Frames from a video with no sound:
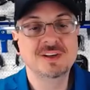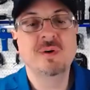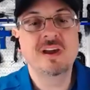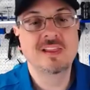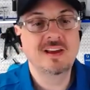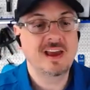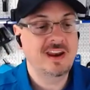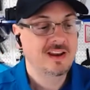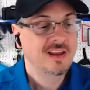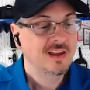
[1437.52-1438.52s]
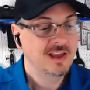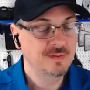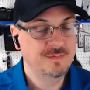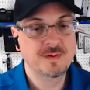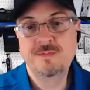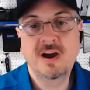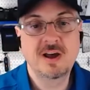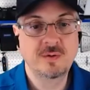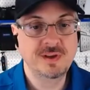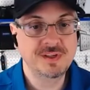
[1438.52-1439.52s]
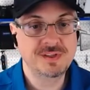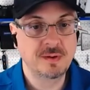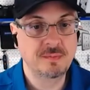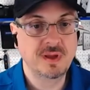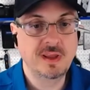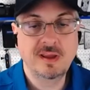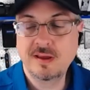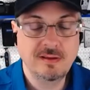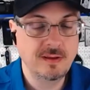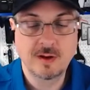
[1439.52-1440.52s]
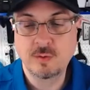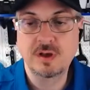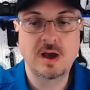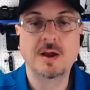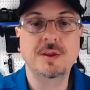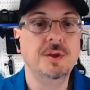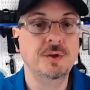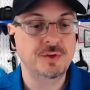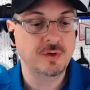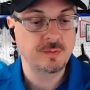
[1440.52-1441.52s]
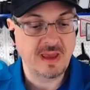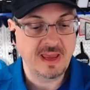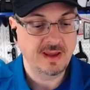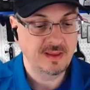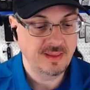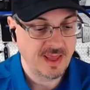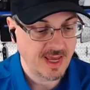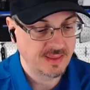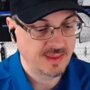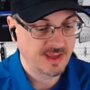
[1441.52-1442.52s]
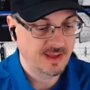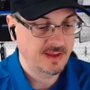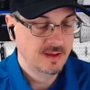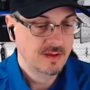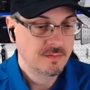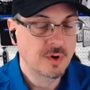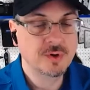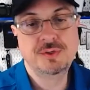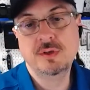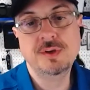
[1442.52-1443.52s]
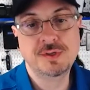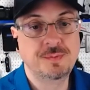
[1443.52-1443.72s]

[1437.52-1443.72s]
the way I look at it. If you're following somebody, you know, on YouTube and that they mostly use a